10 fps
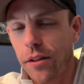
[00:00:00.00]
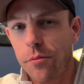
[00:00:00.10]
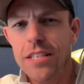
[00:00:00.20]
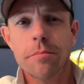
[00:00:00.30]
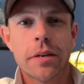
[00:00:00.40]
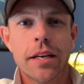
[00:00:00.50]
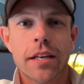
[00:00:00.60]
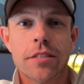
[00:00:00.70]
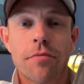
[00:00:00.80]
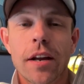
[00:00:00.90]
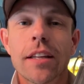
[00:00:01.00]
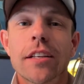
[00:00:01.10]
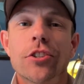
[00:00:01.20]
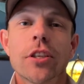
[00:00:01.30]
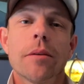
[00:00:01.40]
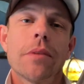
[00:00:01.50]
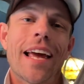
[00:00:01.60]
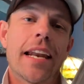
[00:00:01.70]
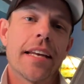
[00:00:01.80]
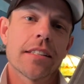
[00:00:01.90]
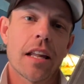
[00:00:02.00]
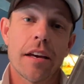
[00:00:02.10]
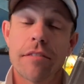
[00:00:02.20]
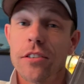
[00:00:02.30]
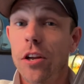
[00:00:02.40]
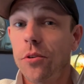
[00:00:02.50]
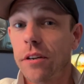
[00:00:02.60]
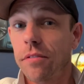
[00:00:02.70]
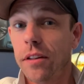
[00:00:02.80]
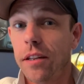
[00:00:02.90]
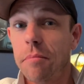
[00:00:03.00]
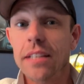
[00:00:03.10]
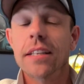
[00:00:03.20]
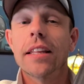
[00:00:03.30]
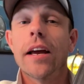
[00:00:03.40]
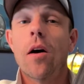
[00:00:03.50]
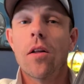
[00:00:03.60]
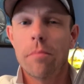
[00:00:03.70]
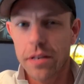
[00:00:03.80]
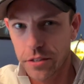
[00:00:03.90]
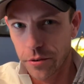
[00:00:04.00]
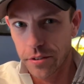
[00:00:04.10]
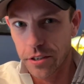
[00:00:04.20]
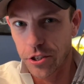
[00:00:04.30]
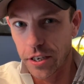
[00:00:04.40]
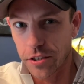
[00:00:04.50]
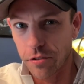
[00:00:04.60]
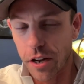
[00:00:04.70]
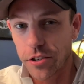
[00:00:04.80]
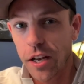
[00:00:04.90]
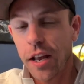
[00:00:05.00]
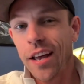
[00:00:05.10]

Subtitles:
And the reason being is, frankly, Jim and his life is no different than basically all of my students at Genius Garage.